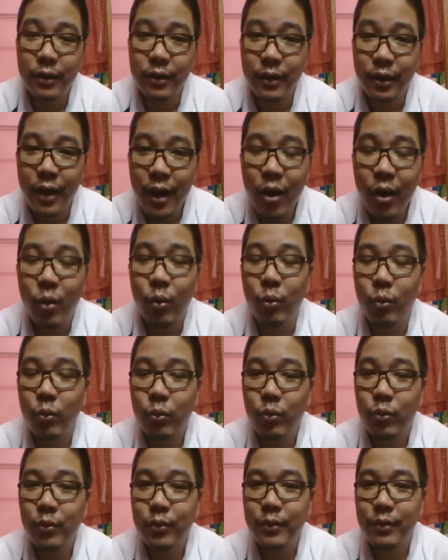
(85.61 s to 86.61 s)
Now,
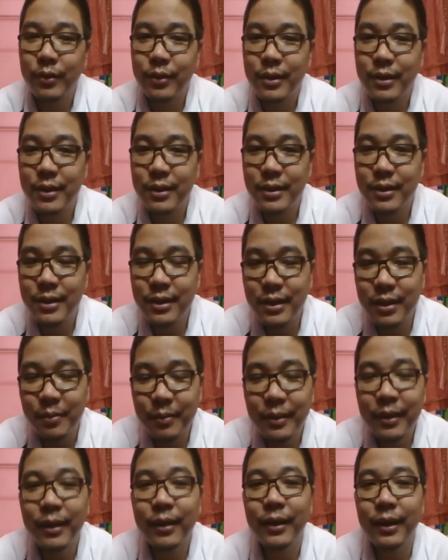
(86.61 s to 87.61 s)

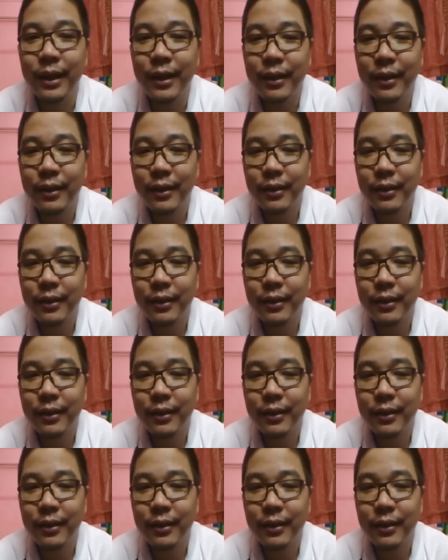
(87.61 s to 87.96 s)
similarly,